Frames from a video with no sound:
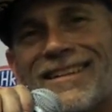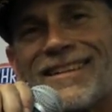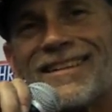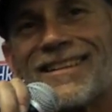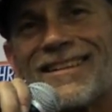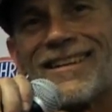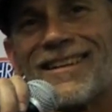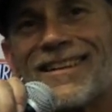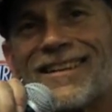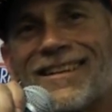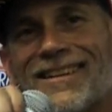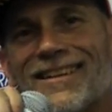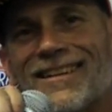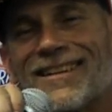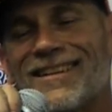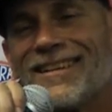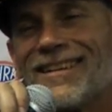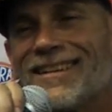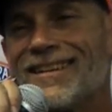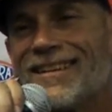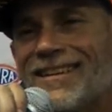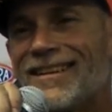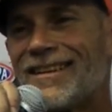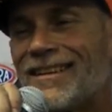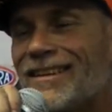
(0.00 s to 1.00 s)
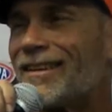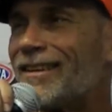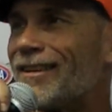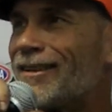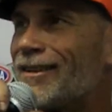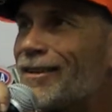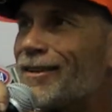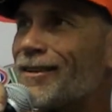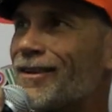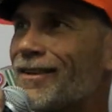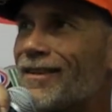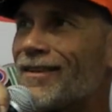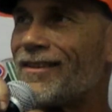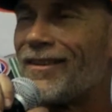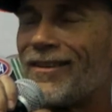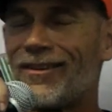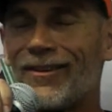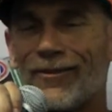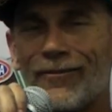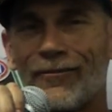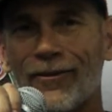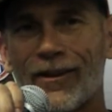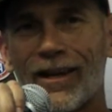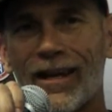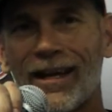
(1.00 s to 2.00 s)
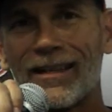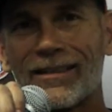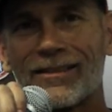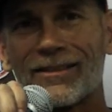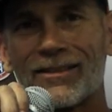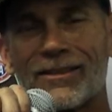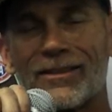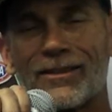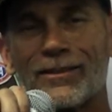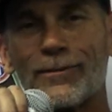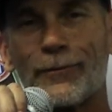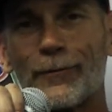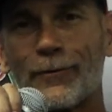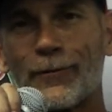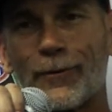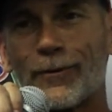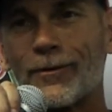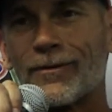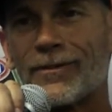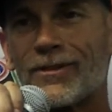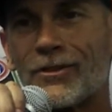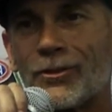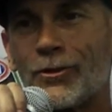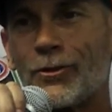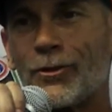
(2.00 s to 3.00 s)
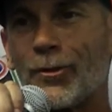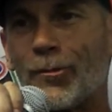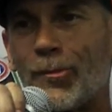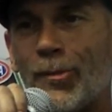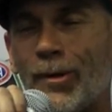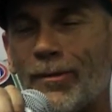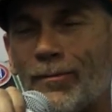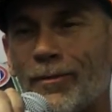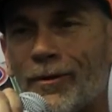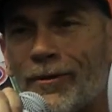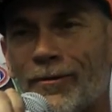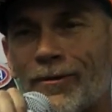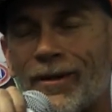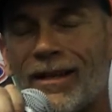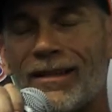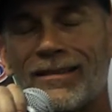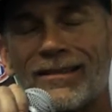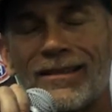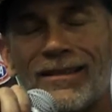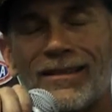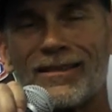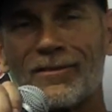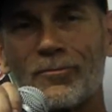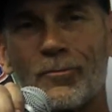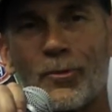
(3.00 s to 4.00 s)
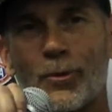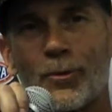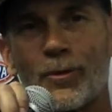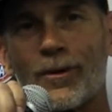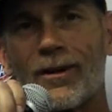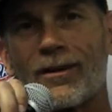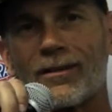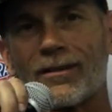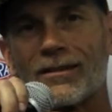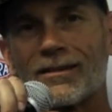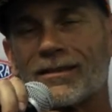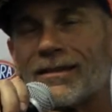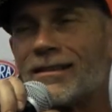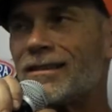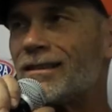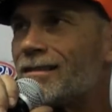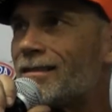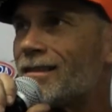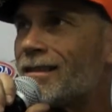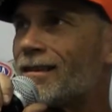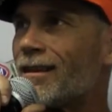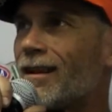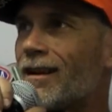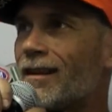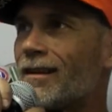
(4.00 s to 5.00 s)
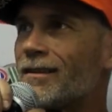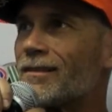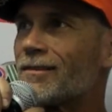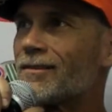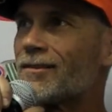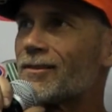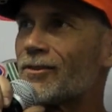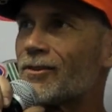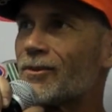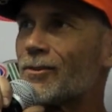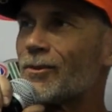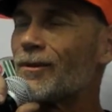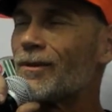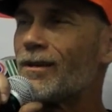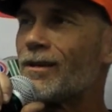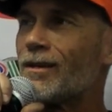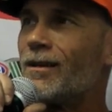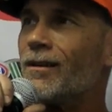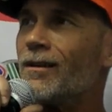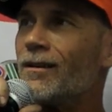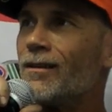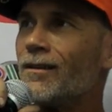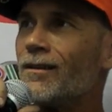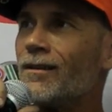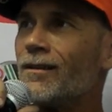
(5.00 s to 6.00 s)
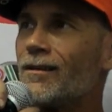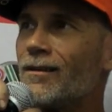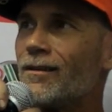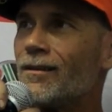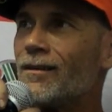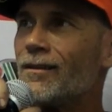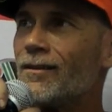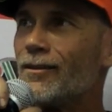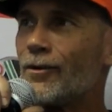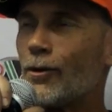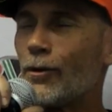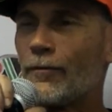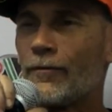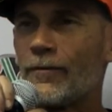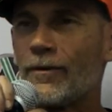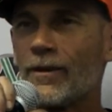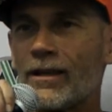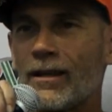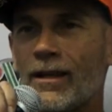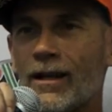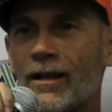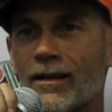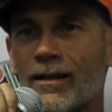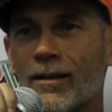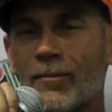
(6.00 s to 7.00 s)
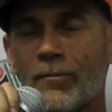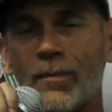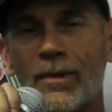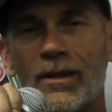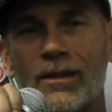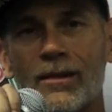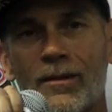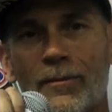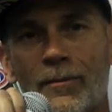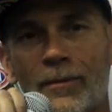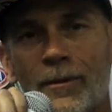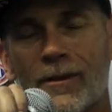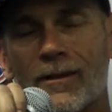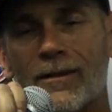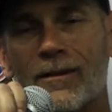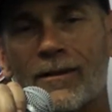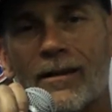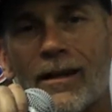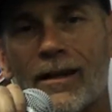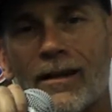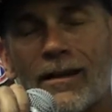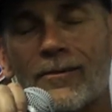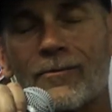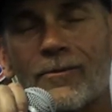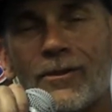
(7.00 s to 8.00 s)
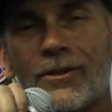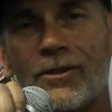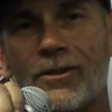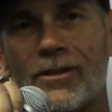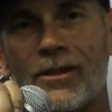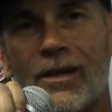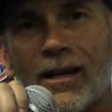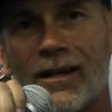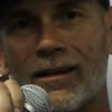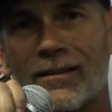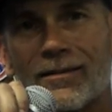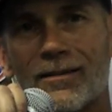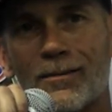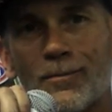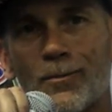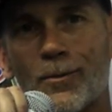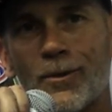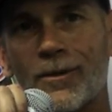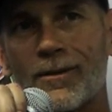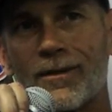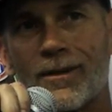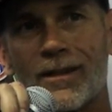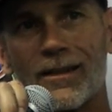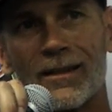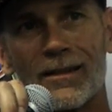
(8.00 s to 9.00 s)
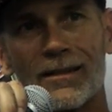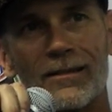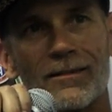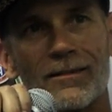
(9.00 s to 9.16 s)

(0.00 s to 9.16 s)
And then the flagship for Junior Pippin Racing in PiranaZ tonight. So hopefully I can be up here hanging with you guys tomorrow night.